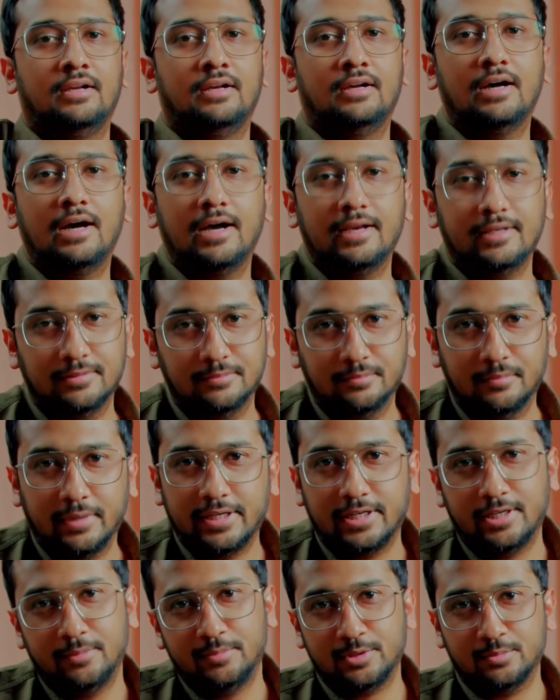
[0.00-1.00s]
Hi, my
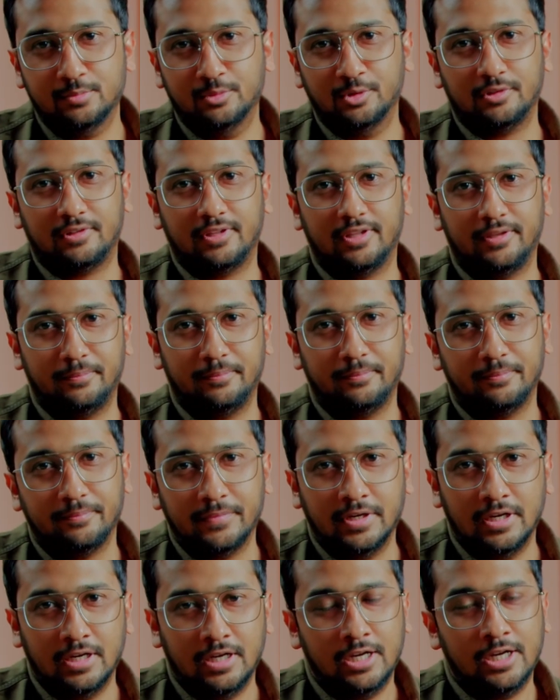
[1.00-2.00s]
name is Murthy.
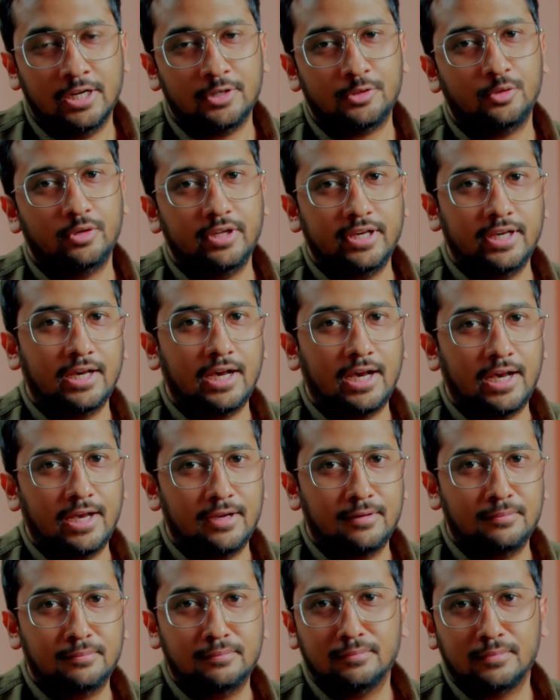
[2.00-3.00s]
Today
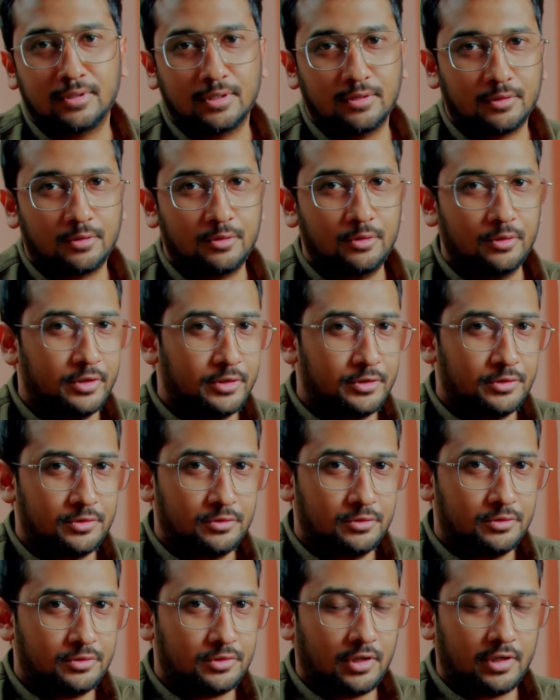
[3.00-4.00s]
I am going
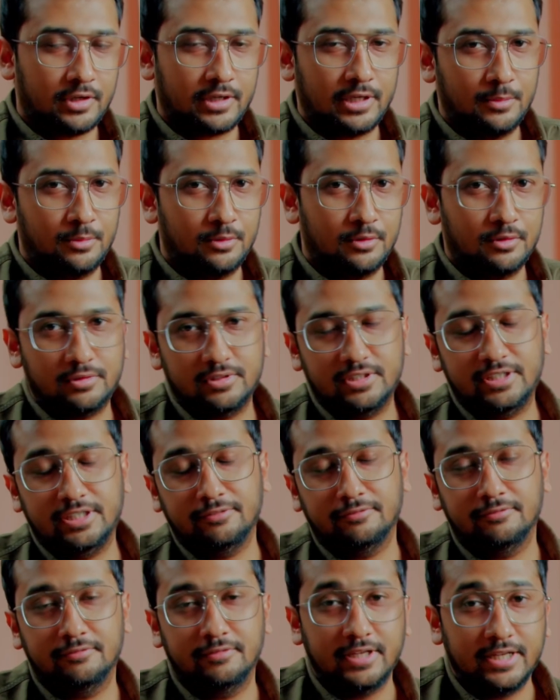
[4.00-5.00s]
to talk about the
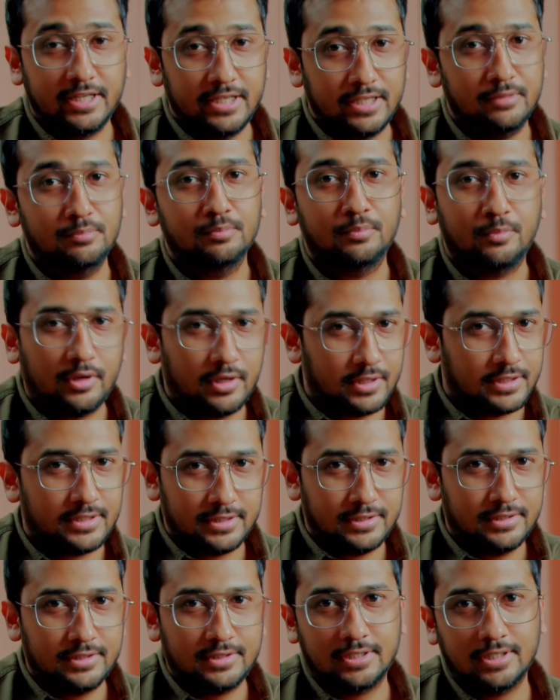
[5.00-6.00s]
very
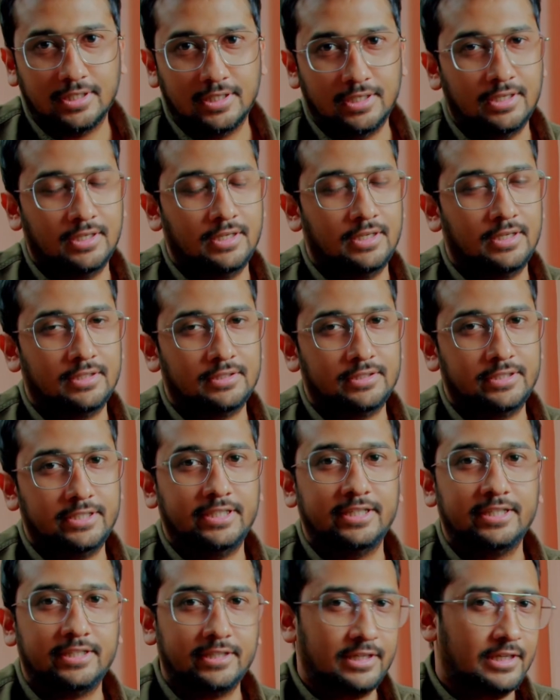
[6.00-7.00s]
important
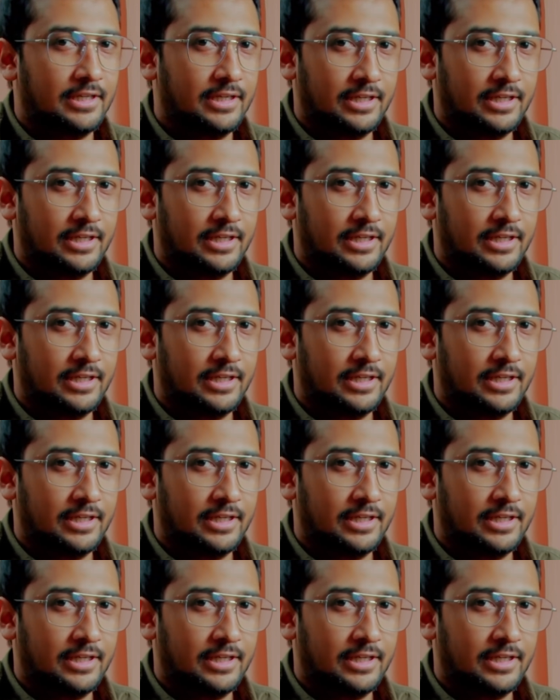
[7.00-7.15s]
theoretical